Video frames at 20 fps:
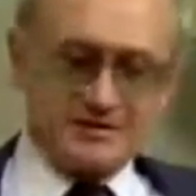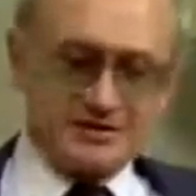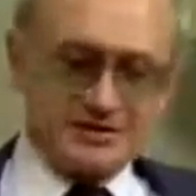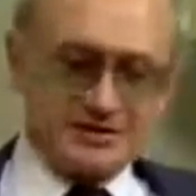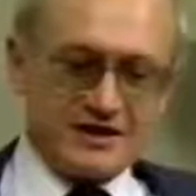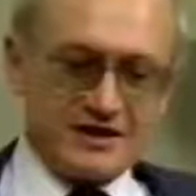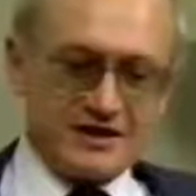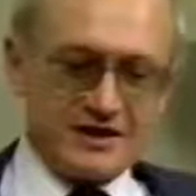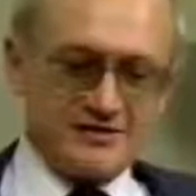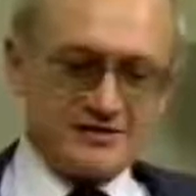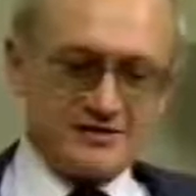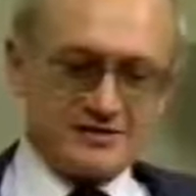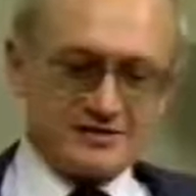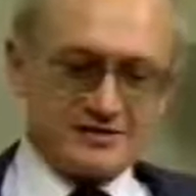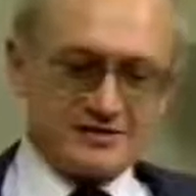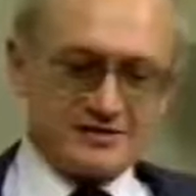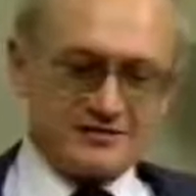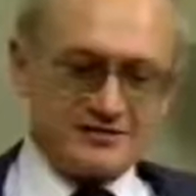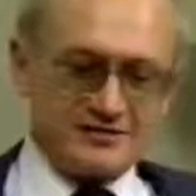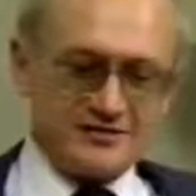This time,
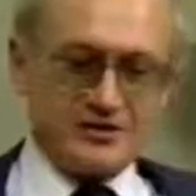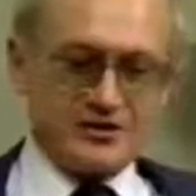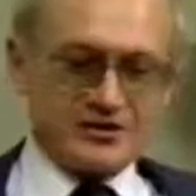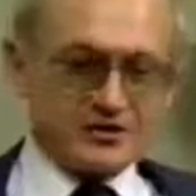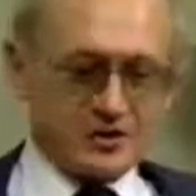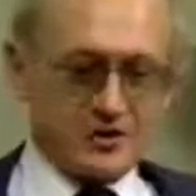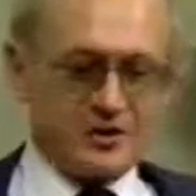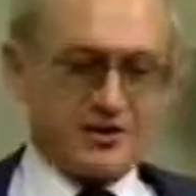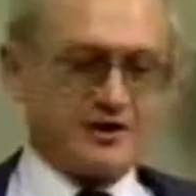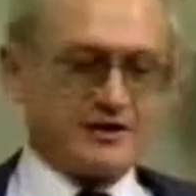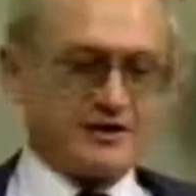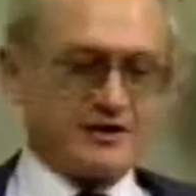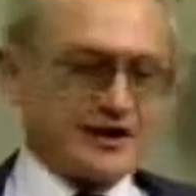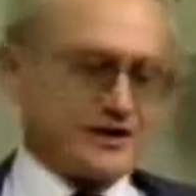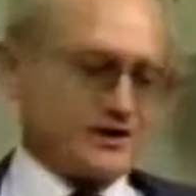subverter